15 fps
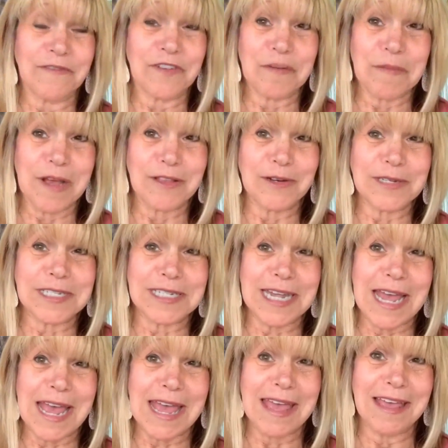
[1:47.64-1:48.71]
for Mother's
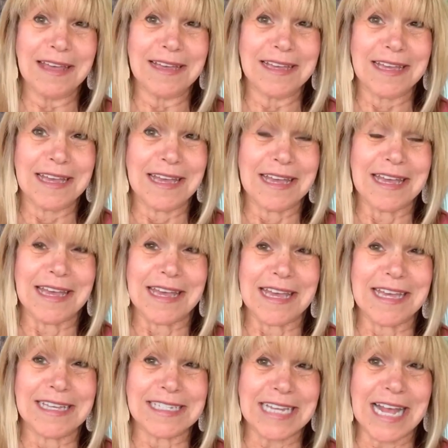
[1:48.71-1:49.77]
Day
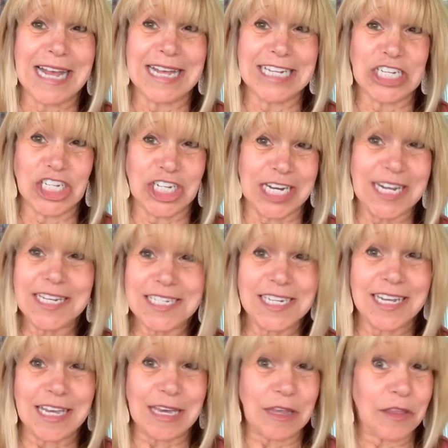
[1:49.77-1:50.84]
is a
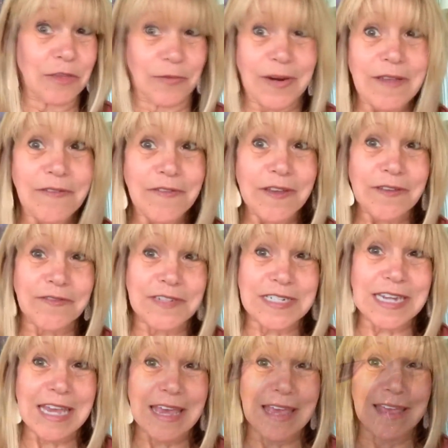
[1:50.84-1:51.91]

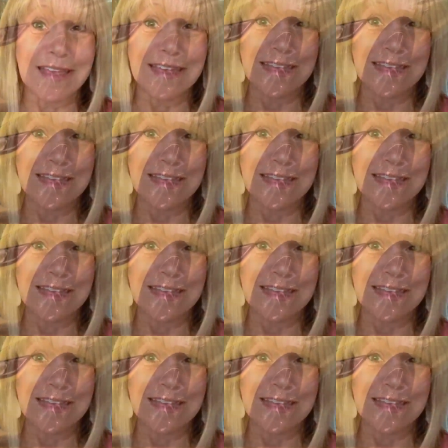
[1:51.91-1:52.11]
GT350